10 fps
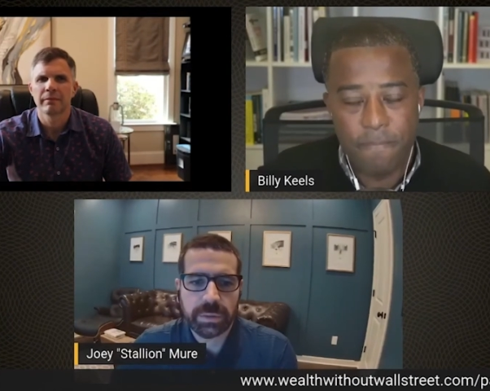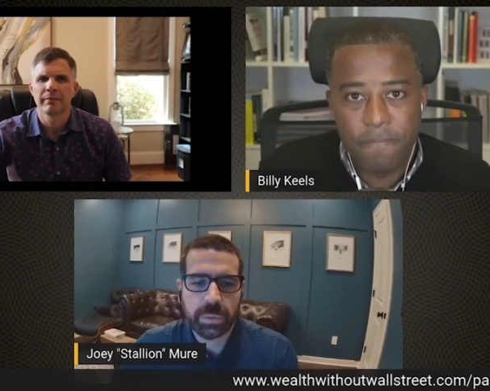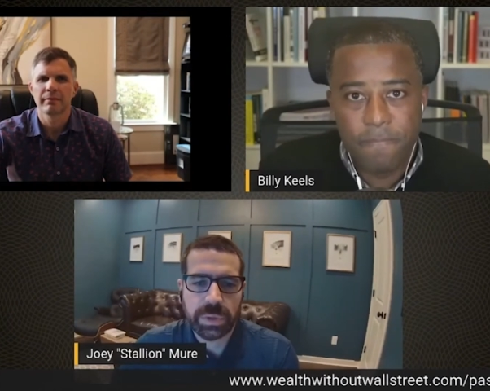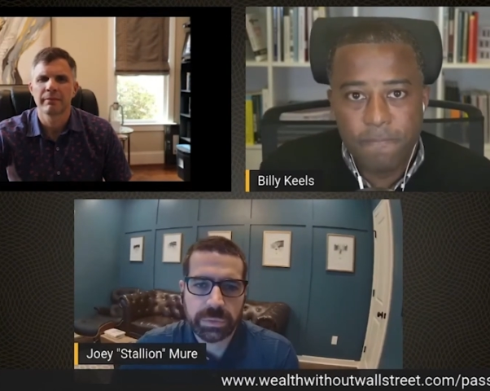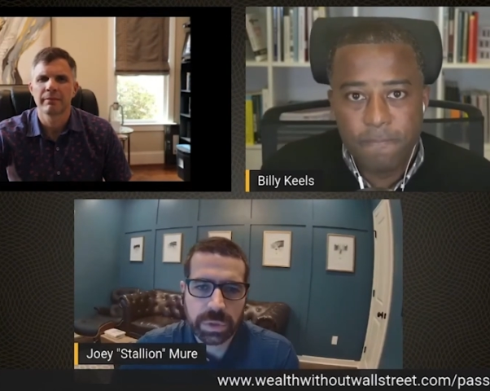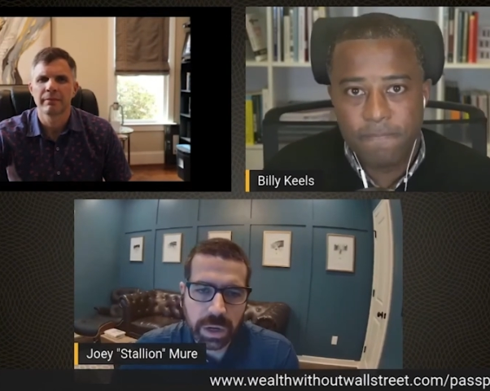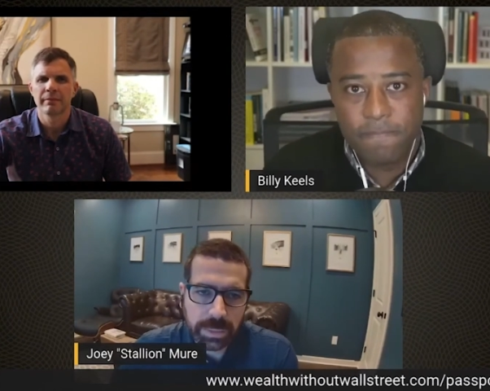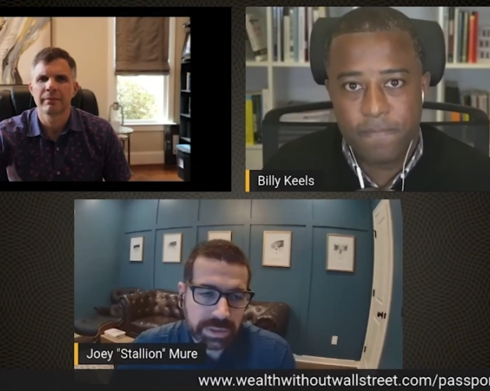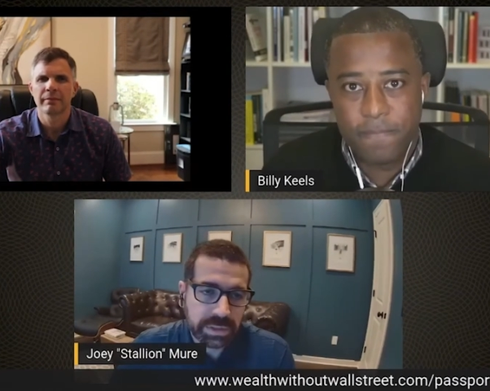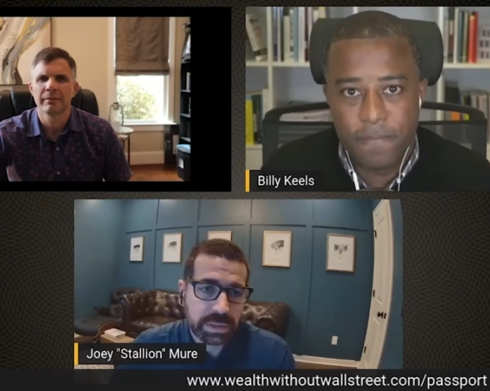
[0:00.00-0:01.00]
Speaker 1: we've talked
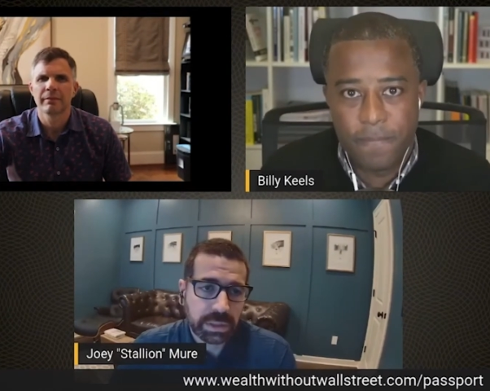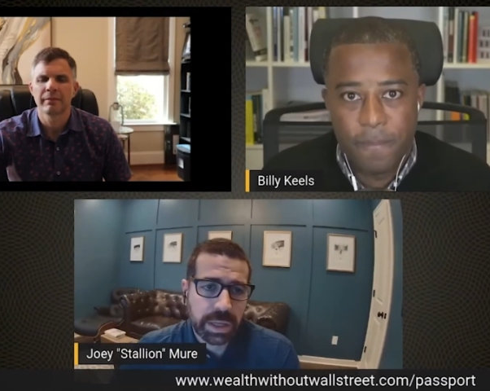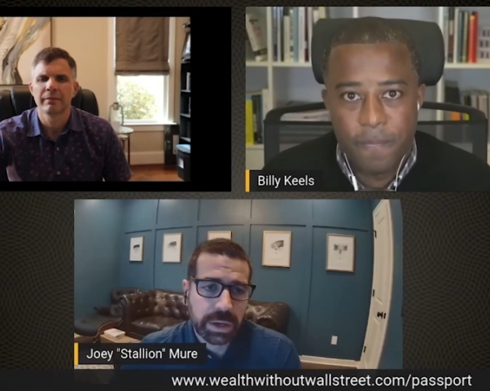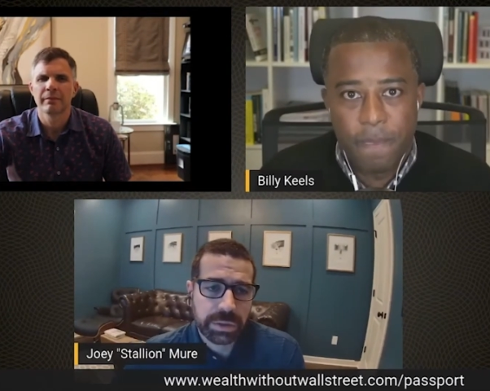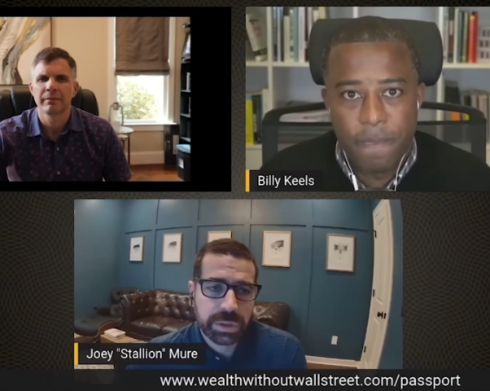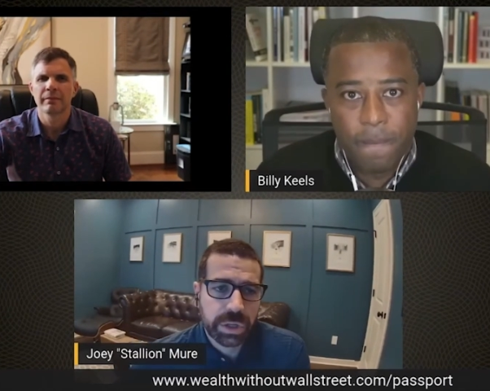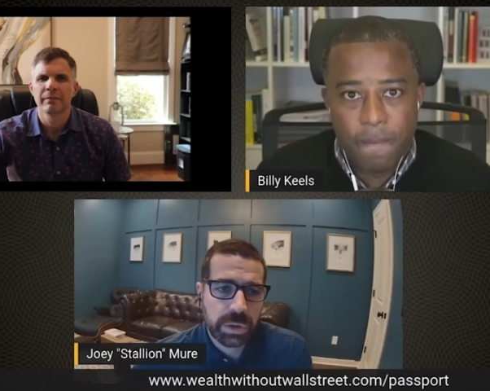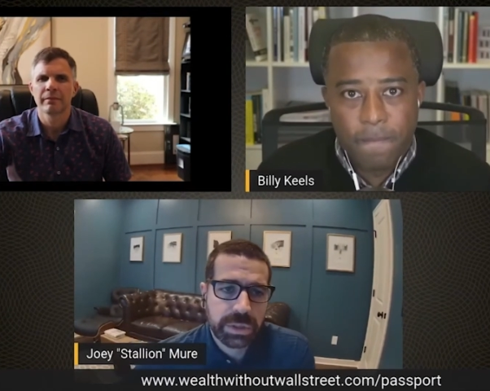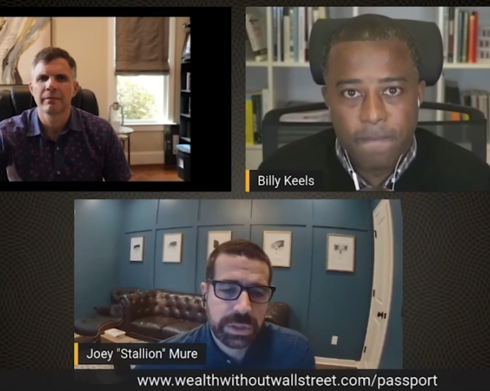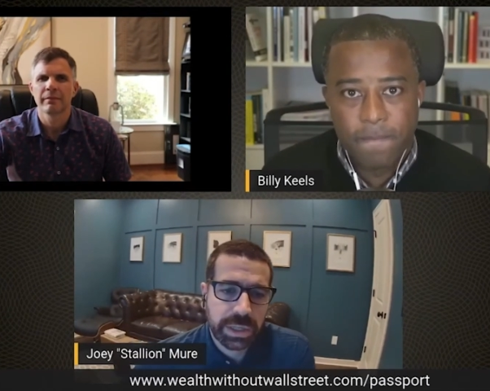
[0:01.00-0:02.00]
about this a lot on the
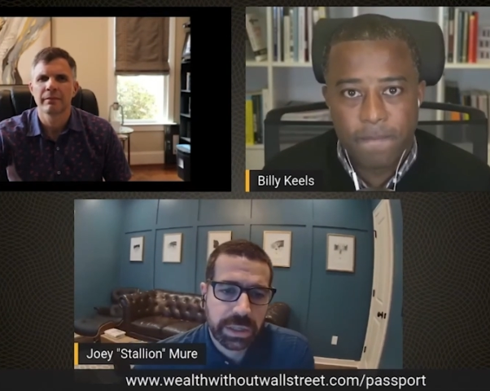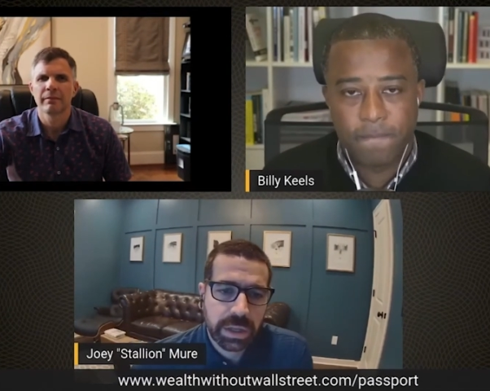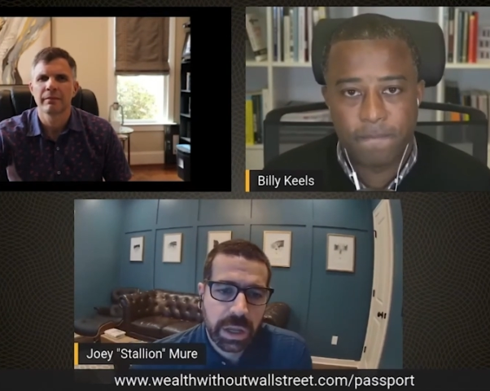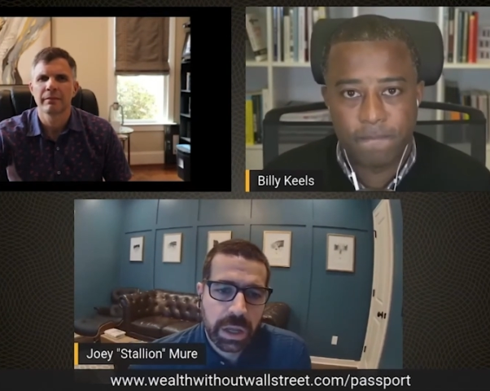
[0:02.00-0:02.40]
show. Is that